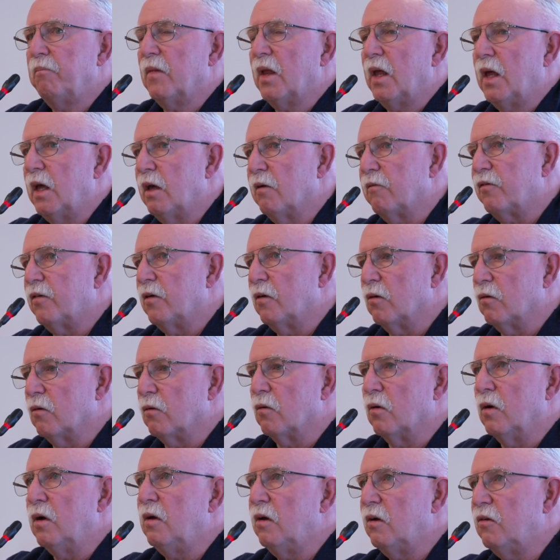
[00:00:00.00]
if
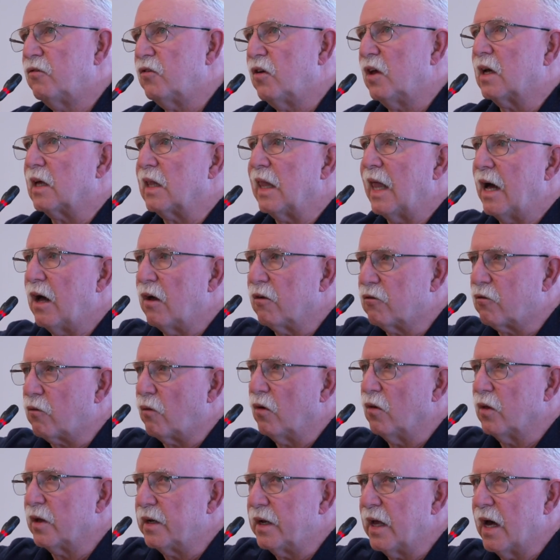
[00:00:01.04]
you see clouds
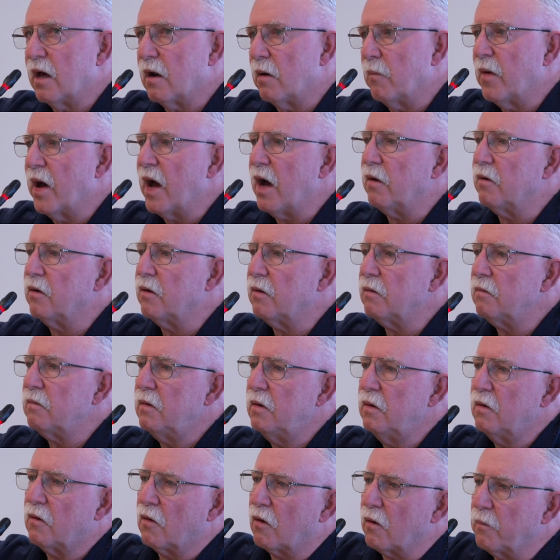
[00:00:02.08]
rolling down a mountain,
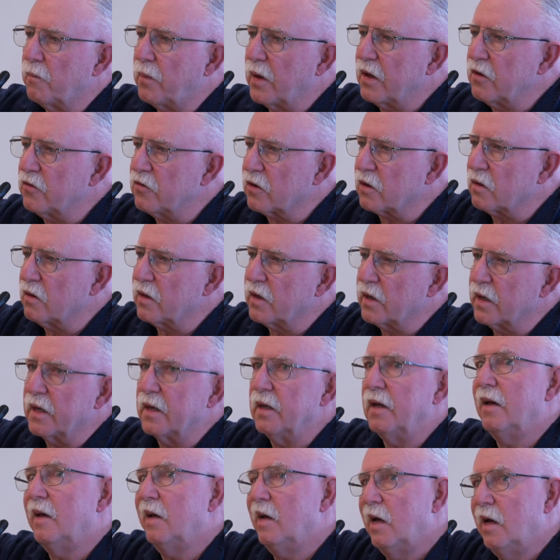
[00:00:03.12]
or
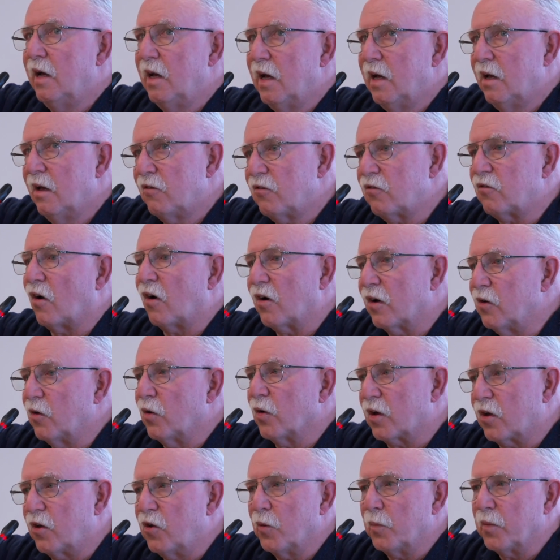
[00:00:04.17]
basically starting to
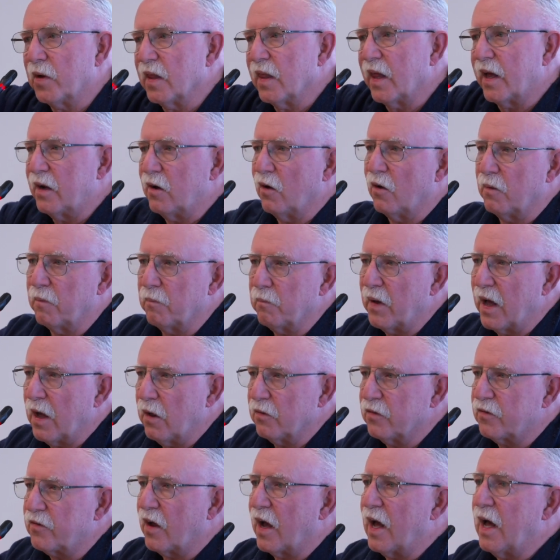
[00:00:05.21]
accumulate on
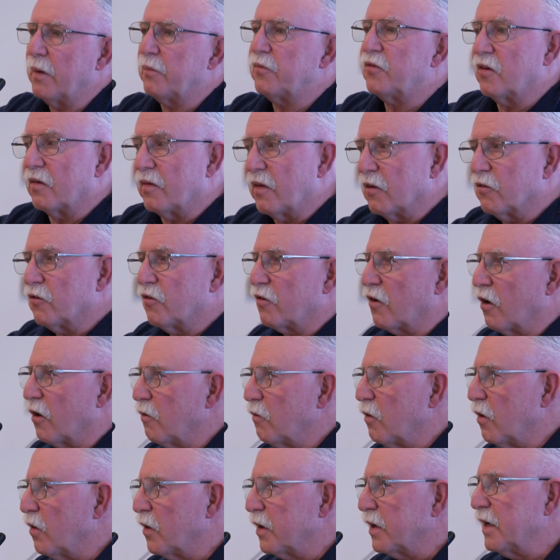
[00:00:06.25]
mountaintops and then start
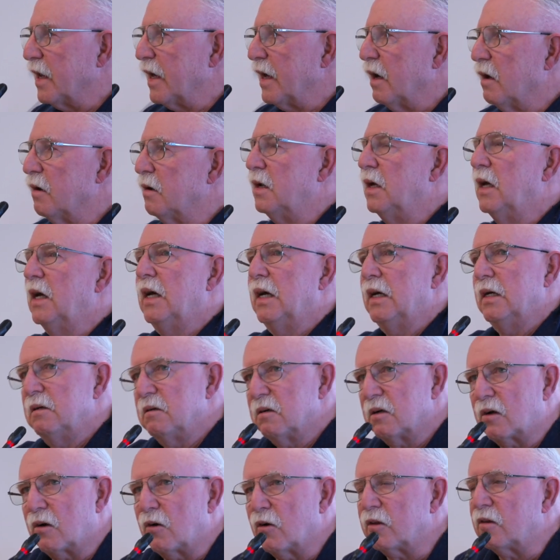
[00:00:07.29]
rolling down,
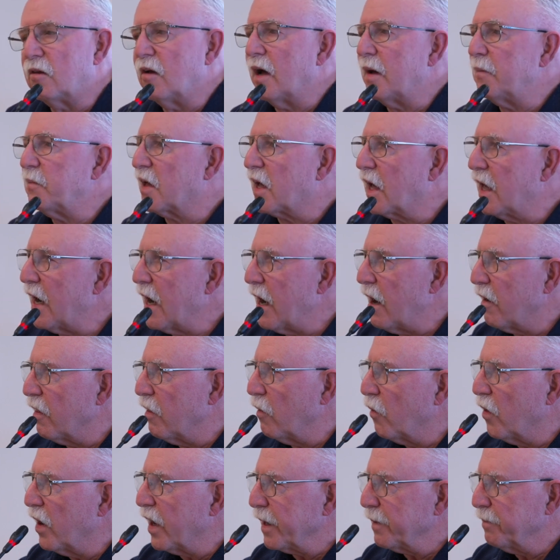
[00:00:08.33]
good time to get out of
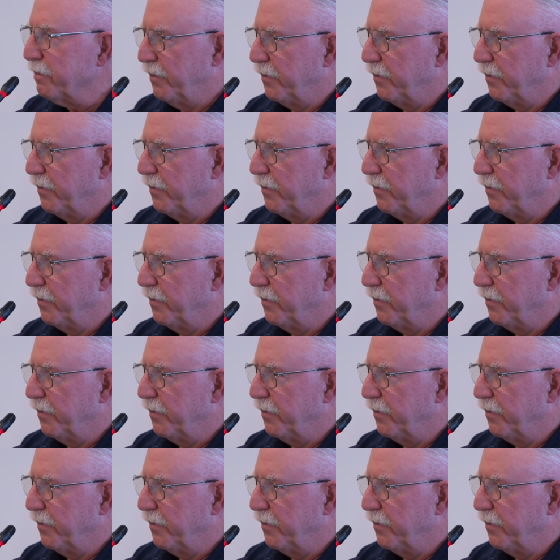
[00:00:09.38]
the way.